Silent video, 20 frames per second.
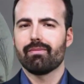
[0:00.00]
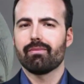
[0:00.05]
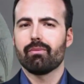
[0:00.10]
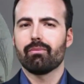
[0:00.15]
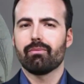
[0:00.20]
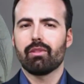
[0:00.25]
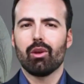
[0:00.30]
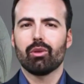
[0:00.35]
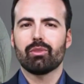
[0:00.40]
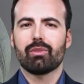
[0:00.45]

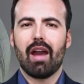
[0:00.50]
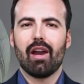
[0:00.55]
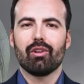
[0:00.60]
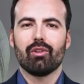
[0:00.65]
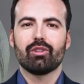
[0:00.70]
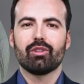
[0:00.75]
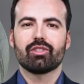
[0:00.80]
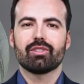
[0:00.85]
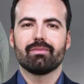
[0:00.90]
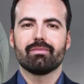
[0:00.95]
Now
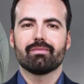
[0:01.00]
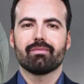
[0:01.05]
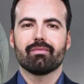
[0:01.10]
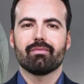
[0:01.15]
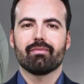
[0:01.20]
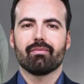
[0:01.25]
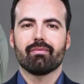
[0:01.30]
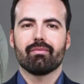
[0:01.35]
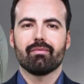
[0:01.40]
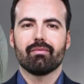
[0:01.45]
Dallas?
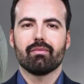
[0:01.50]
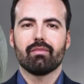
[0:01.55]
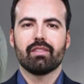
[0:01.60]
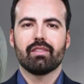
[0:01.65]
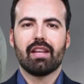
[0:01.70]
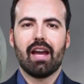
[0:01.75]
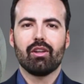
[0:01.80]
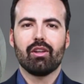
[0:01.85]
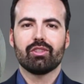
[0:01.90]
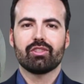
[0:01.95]

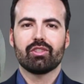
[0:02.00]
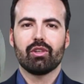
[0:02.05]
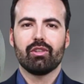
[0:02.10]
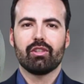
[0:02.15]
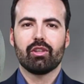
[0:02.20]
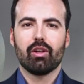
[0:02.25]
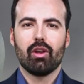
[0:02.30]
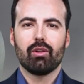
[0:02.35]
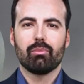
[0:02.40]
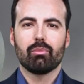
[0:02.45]
Dallas
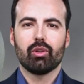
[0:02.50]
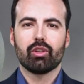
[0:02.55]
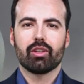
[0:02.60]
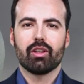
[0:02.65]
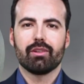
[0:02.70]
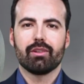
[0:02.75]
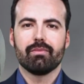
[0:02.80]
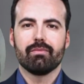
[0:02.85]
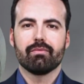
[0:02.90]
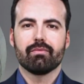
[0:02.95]
doesn't have
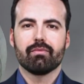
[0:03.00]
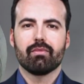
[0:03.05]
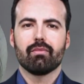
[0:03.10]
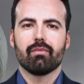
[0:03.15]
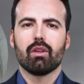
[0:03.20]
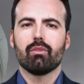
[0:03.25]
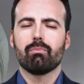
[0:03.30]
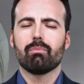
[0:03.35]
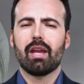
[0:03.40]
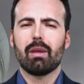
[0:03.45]
Luka.
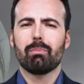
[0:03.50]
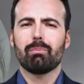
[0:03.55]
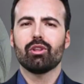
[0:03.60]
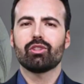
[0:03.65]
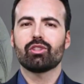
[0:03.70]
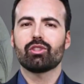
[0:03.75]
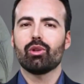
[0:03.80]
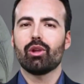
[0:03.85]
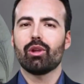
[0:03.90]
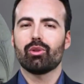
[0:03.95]
They've been
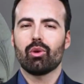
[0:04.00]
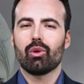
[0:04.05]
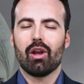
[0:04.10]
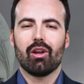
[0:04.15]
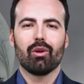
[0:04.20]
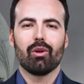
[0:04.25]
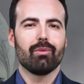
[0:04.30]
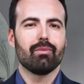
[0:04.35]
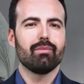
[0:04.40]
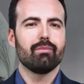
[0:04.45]
stripped
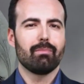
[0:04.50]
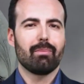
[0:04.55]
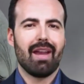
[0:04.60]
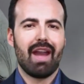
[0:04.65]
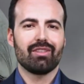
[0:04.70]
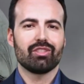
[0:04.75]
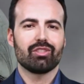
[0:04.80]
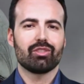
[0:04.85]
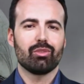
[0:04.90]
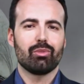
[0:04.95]
down,
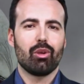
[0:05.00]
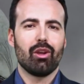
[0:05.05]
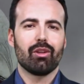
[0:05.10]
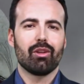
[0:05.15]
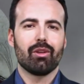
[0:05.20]
patched together,